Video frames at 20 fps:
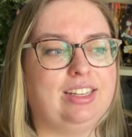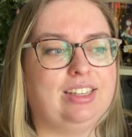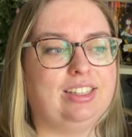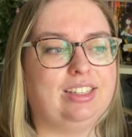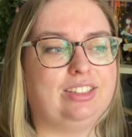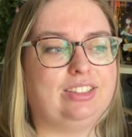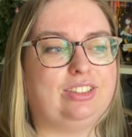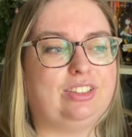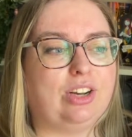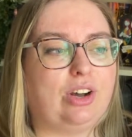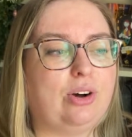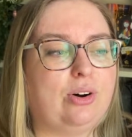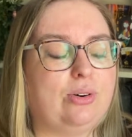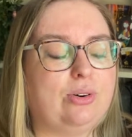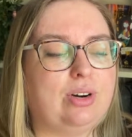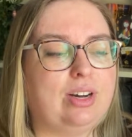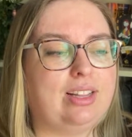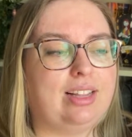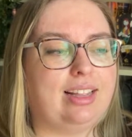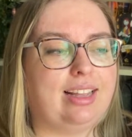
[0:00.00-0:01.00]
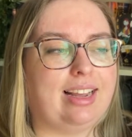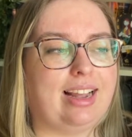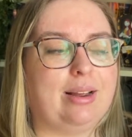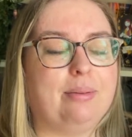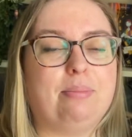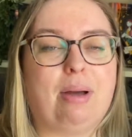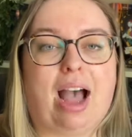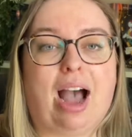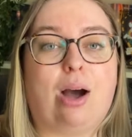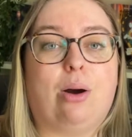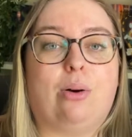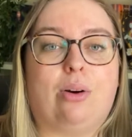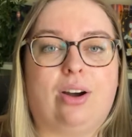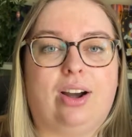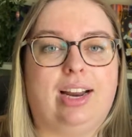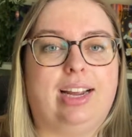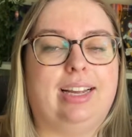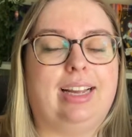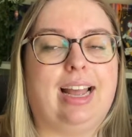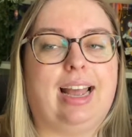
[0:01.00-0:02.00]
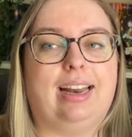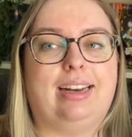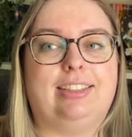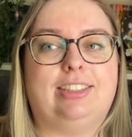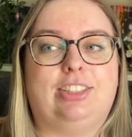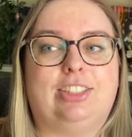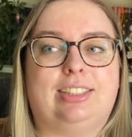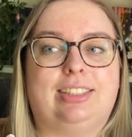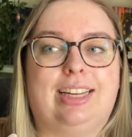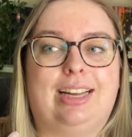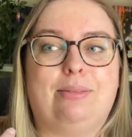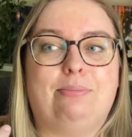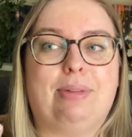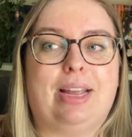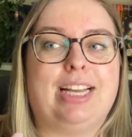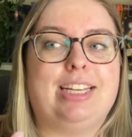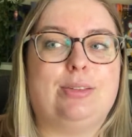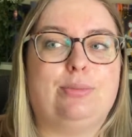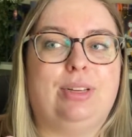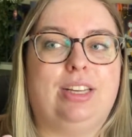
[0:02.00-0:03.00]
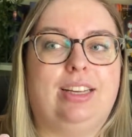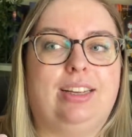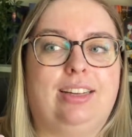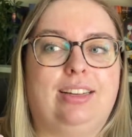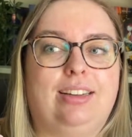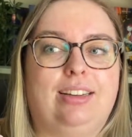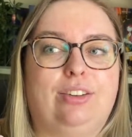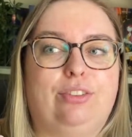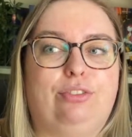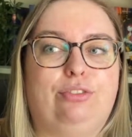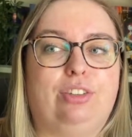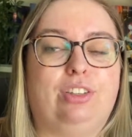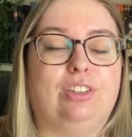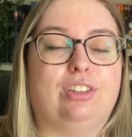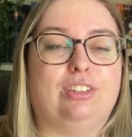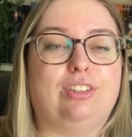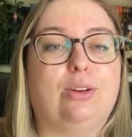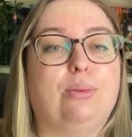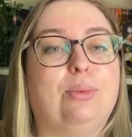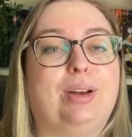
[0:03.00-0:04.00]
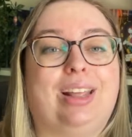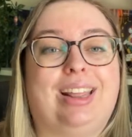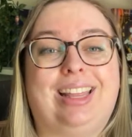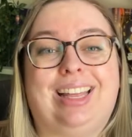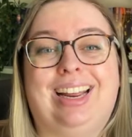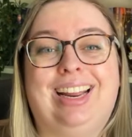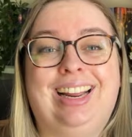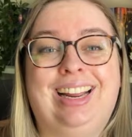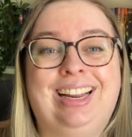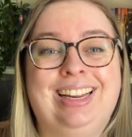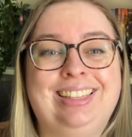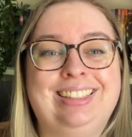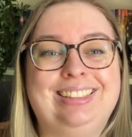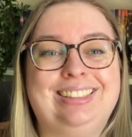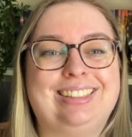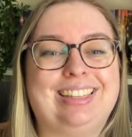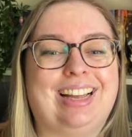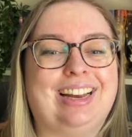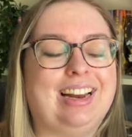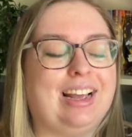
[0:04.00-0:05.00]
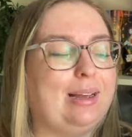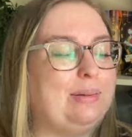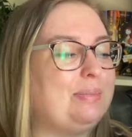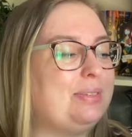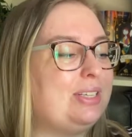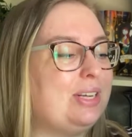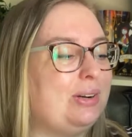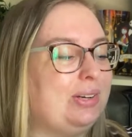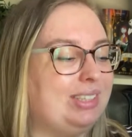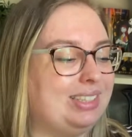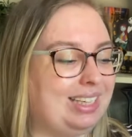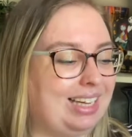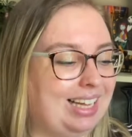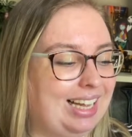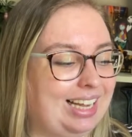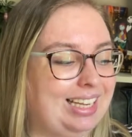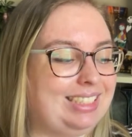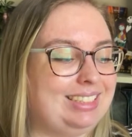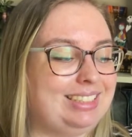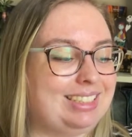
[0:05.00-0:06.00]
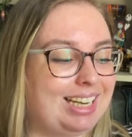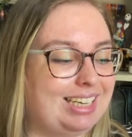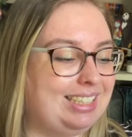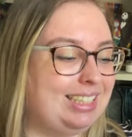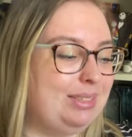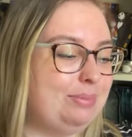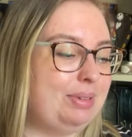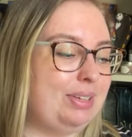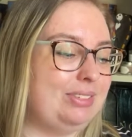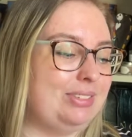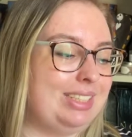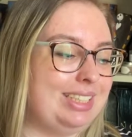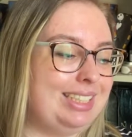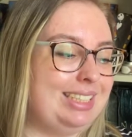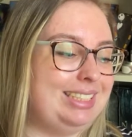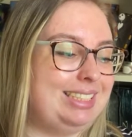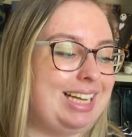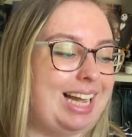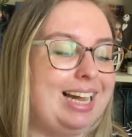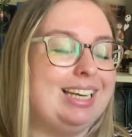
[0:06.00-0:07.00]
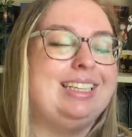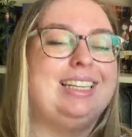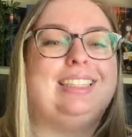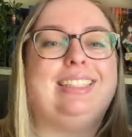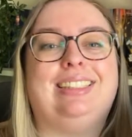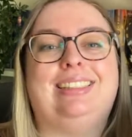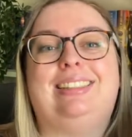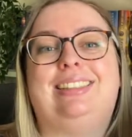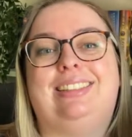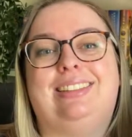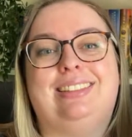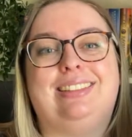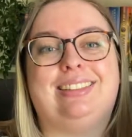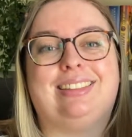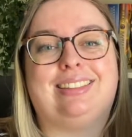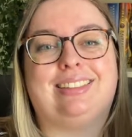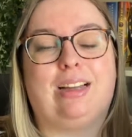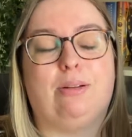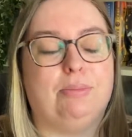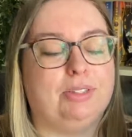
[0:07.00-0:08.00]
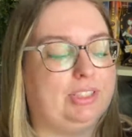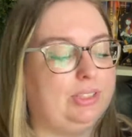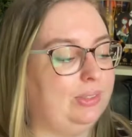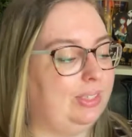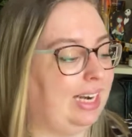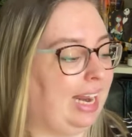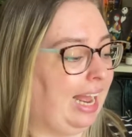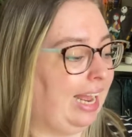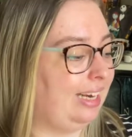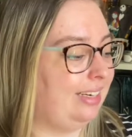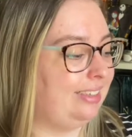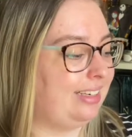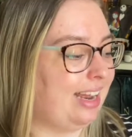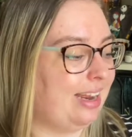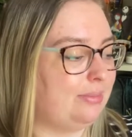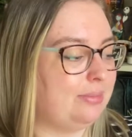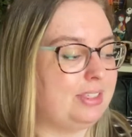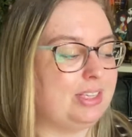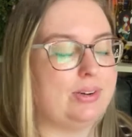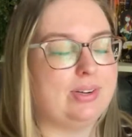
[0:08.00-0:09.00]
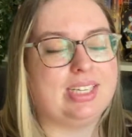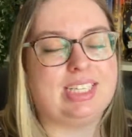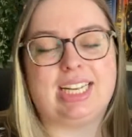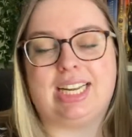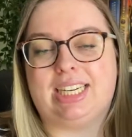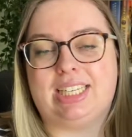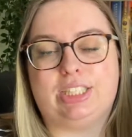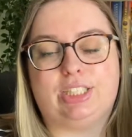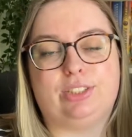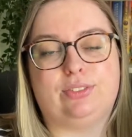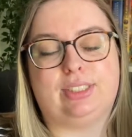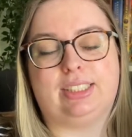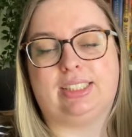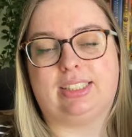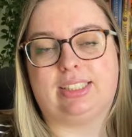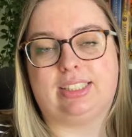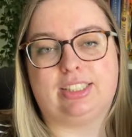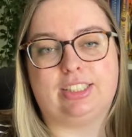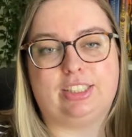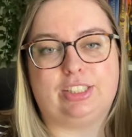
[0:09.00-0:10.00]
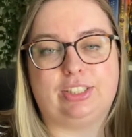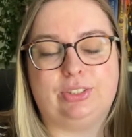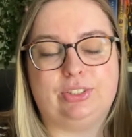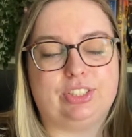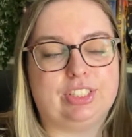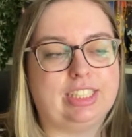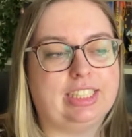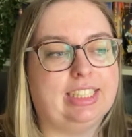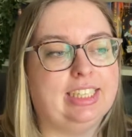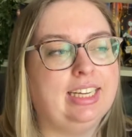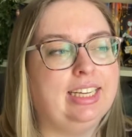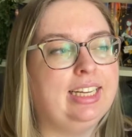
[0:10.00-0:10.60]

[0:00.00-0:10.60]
so empowering, and it makes me feel so many things, and I'm so excited but really sad that this series is coming to an end. I'm so excited to read the conclusion.